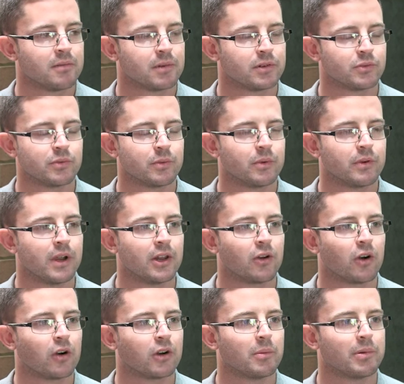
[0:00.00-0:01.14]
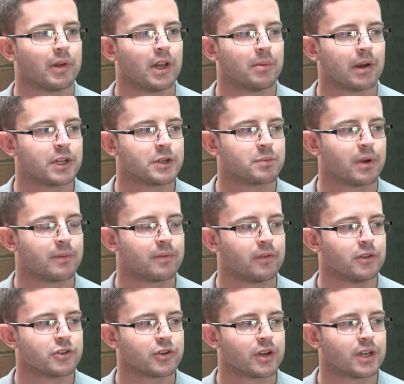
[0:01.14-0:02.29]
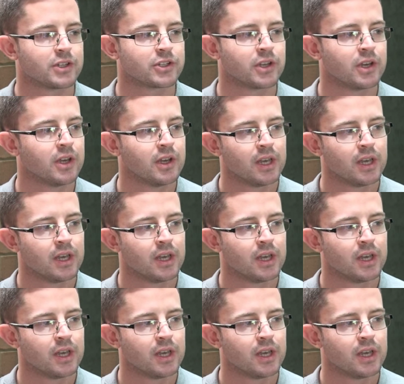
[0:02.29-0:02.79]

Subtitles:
But we really can't complain about his prep for this race.